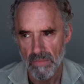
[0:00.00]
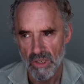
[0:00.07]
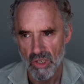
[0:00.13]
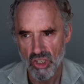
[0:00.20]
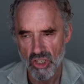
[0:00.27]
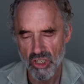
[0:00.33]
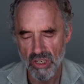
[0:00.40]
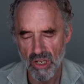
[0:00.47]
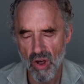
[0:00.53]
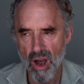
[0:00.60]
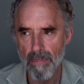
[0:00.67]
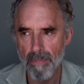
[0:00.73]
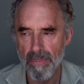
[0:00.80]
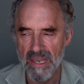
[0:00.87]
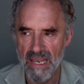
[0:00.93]

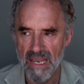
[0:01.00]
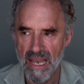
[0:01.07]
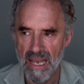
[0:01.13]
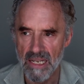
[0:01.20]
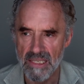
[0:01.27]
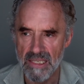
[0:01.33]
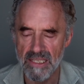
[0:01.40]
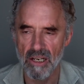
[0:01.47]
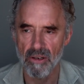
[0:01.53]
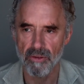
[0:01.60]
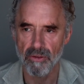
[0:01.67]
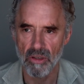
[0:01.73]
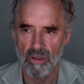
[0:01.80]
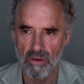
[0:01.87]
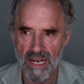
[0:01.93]
sloppy and self
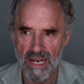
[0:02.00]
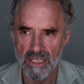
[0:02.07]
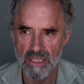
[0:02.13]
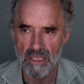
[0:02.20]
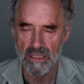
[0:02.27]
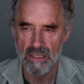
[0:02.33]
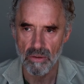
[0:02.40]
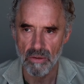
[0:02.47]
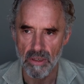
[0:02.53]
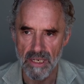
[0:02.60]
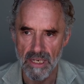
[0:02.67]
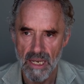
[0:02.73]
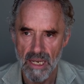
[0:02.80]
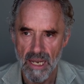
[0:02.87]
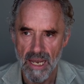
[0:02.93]
congratulatory